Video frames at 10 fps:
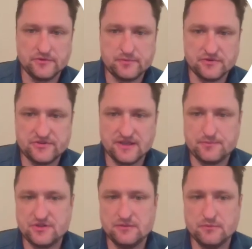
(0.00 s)

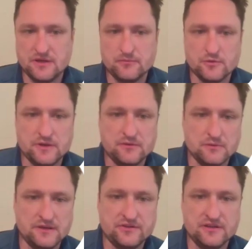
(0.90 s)
perception, memory,
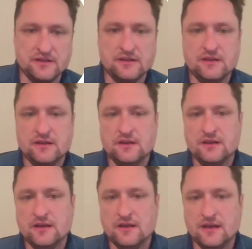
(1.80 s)
reasoning,
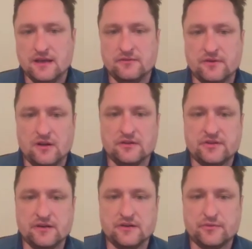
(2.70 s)
and
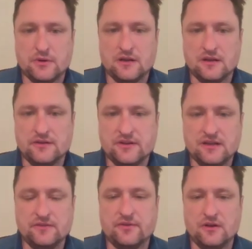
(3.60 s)
voluntary as well as
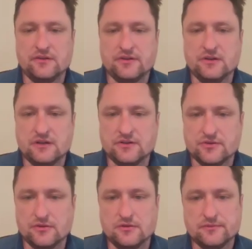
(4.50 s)
involuntary
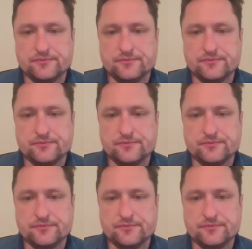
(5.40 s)
control.